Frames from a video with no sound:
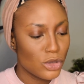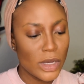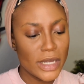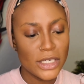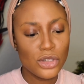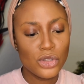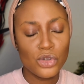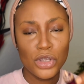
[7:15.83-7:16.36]
So I
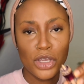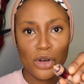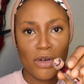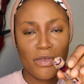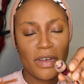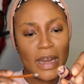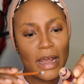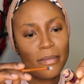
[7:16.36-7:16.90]
just took it
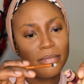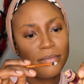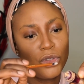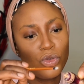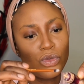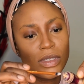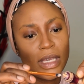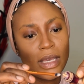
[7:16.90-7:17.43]
off and I'm
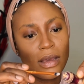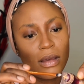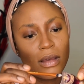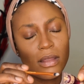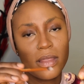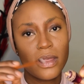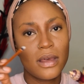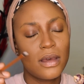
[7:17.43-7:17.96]
using
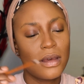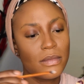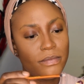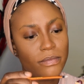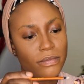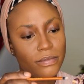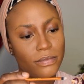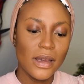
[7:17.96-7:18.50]
the
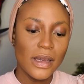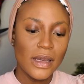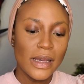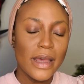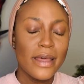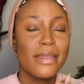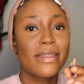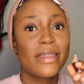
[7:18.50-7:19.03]

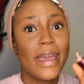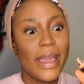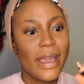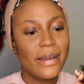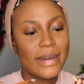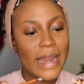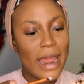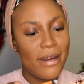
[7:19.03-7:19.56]

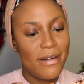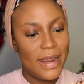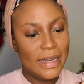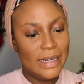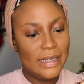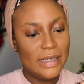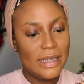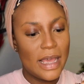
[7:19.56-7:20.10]
thing
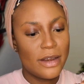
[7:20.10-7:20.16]
directly.